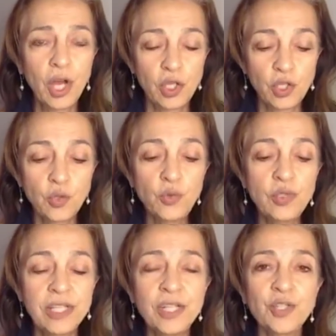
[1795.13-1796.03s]
you
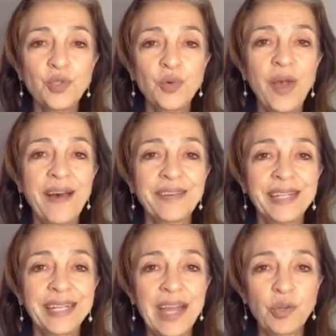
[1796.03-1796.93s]
need to have an
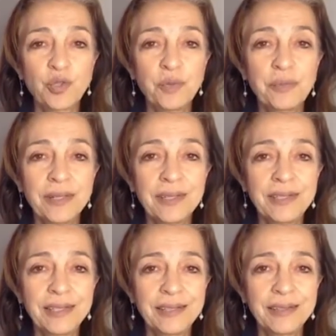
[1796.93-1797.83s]

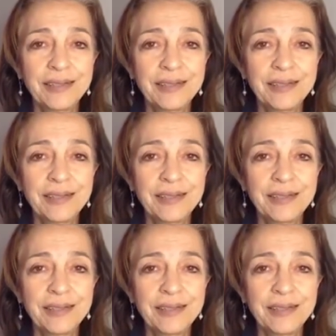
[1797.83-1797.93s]
accountability.